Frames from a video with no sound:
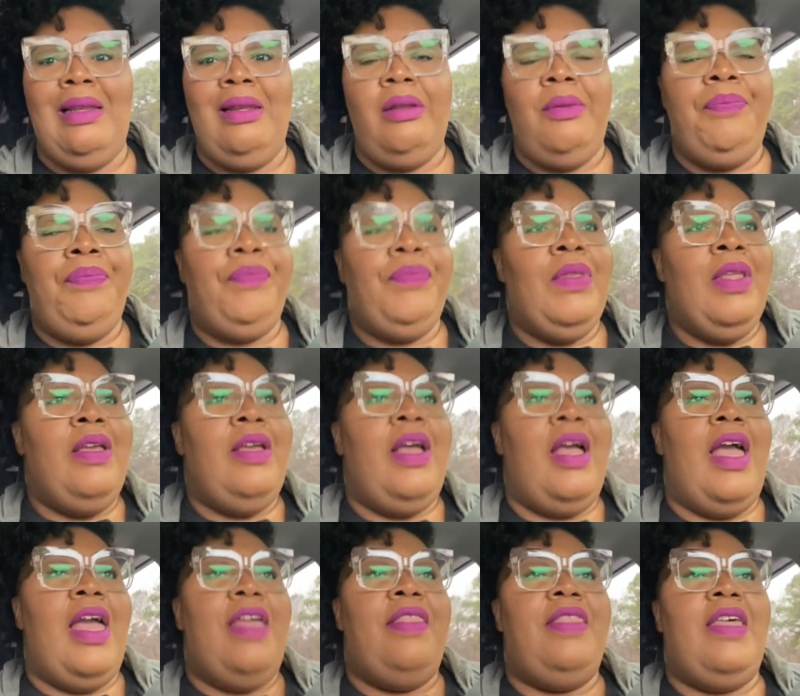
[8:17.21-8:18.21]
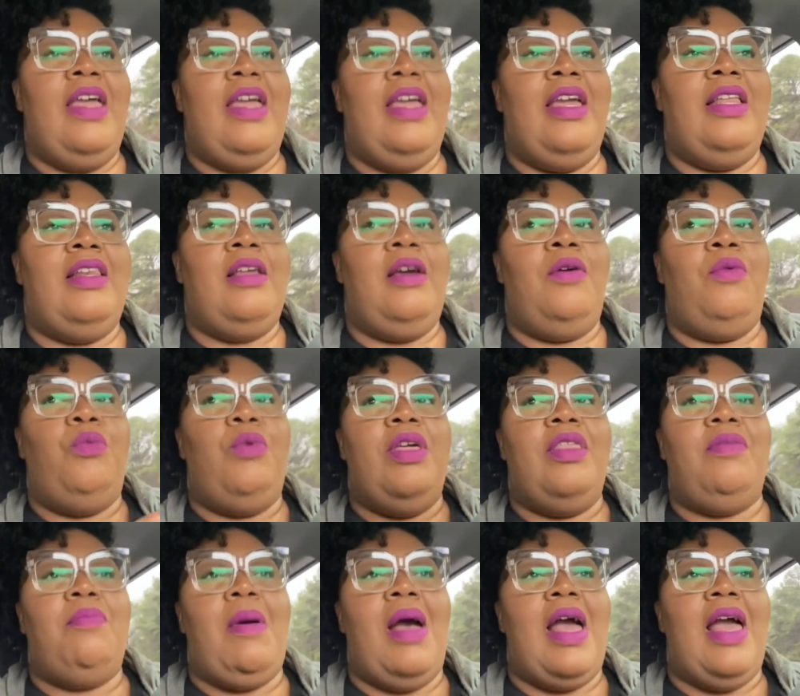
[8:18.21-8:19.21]
And then
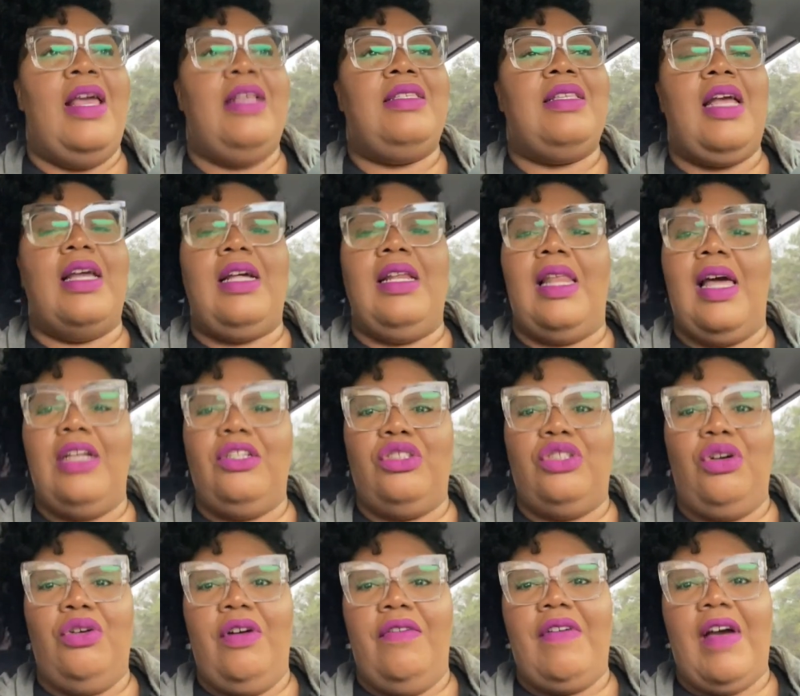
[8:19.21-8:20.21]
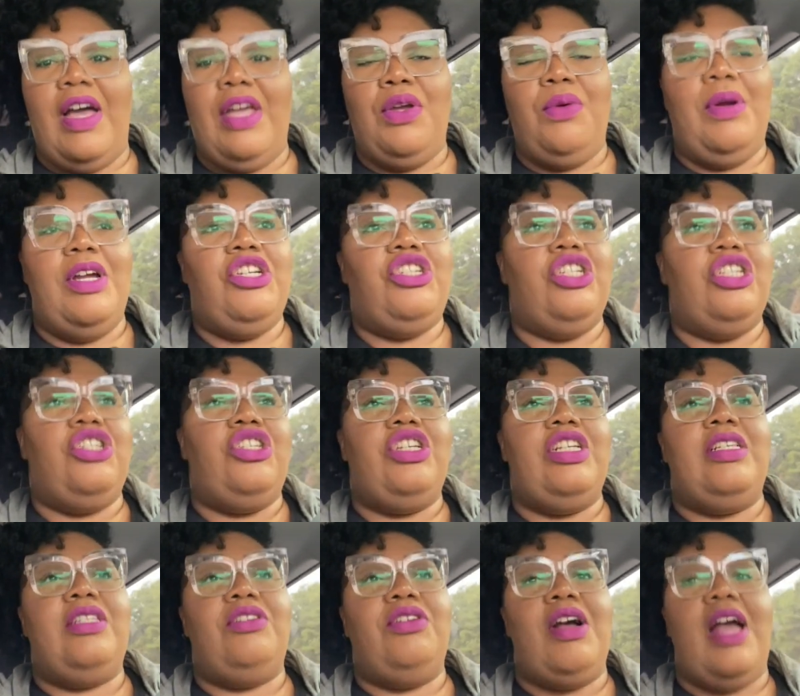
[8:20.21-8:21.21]
with my psychological evaluation,
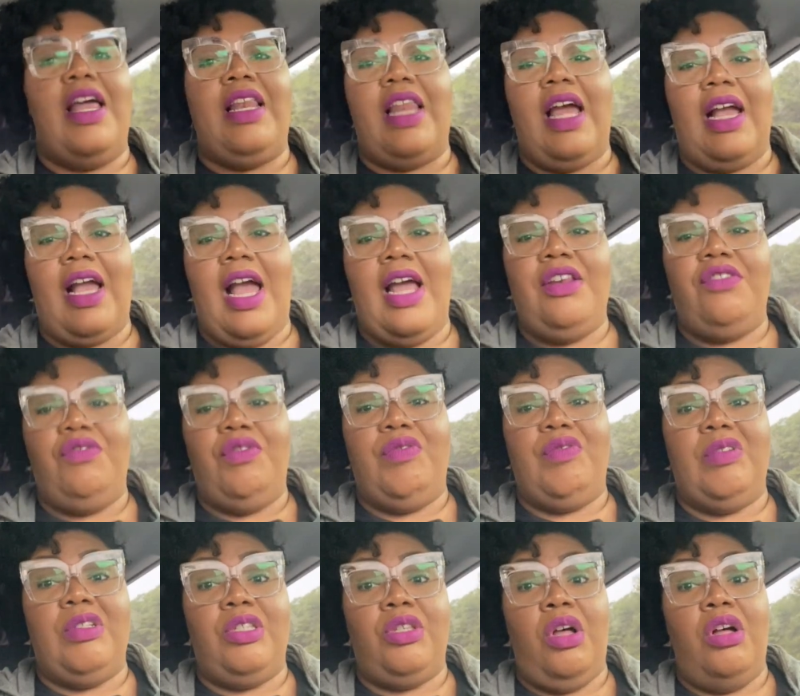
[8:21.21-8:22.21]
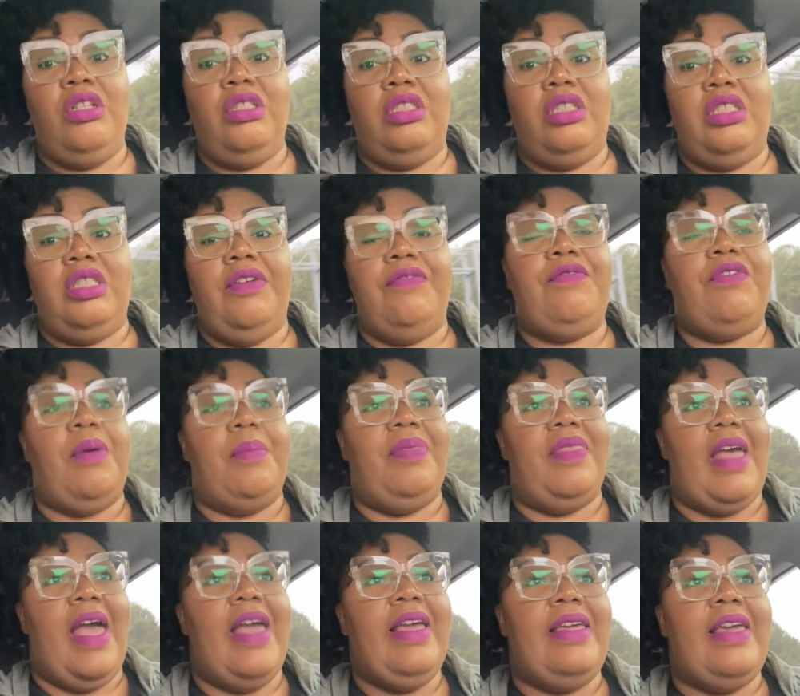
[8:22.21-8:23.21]
she still had not gotten the results from
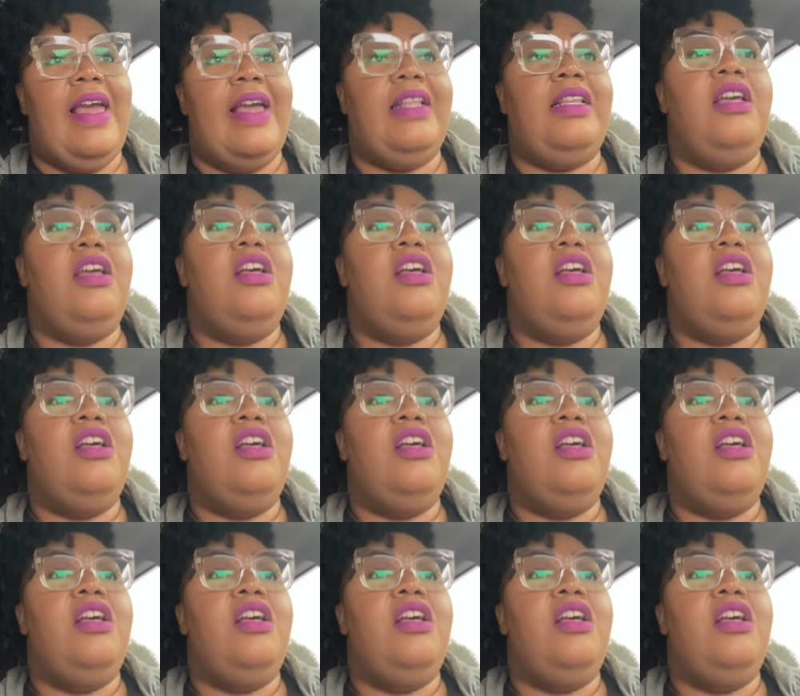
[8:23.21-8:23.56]
that yet.